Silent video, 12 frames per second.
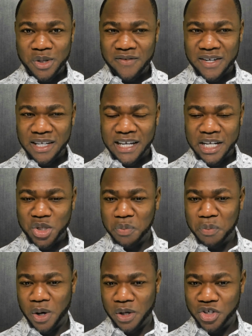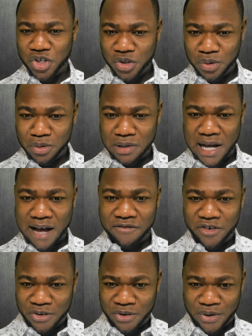get to part 2,
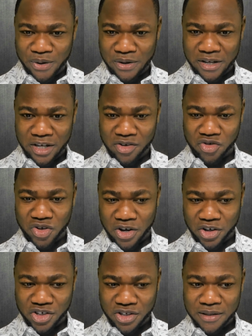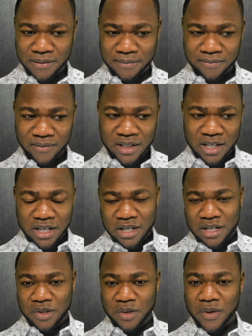after your introduction,
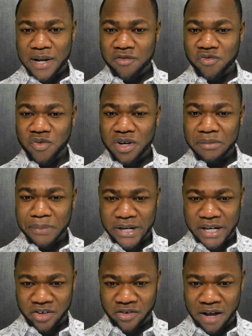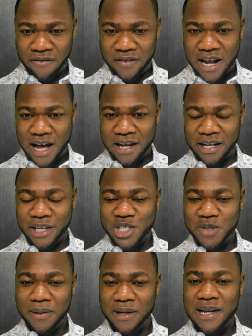you could have one paragraph that
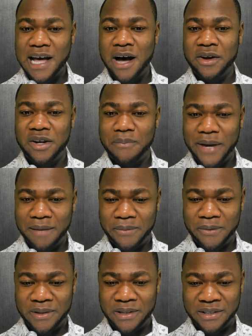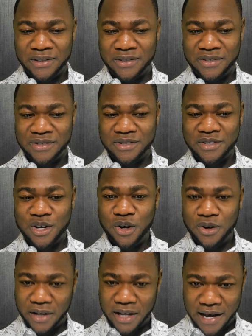explains how the paper is
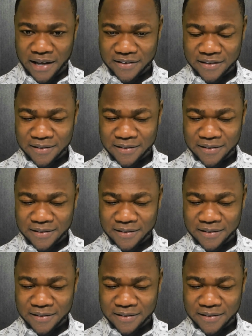organized.